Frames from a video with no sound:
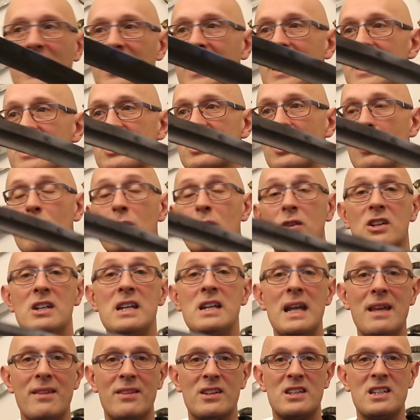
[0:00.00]
Okay, so
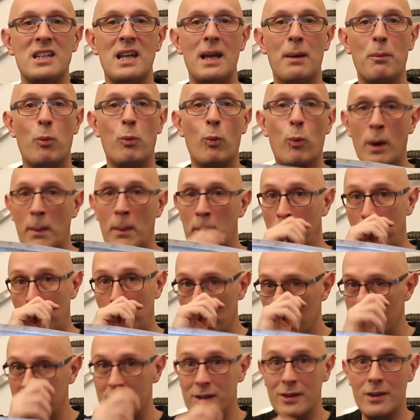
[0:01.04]
near the tip,
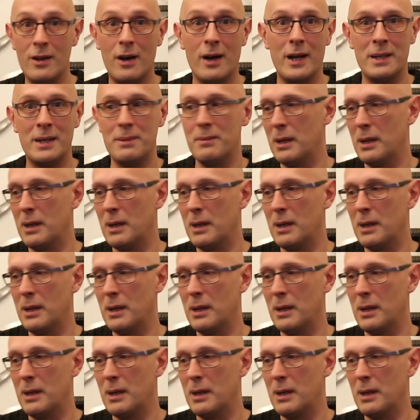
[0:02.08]
1.9